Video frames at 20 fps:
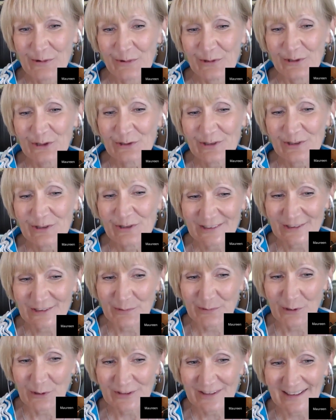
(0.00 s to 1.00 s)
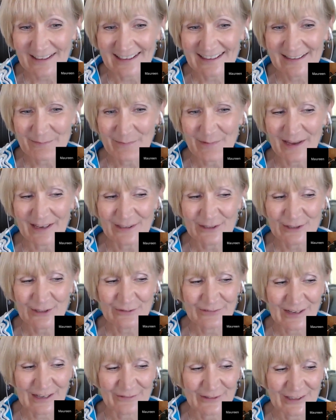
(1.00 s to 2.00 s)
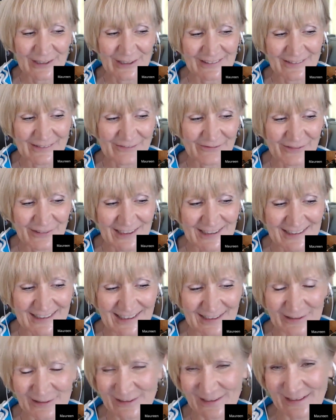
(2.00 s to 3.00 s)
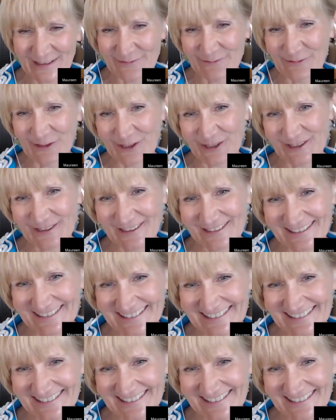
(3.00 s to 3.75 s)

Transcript: Well, you guys are both today my two favorite friends outside of work.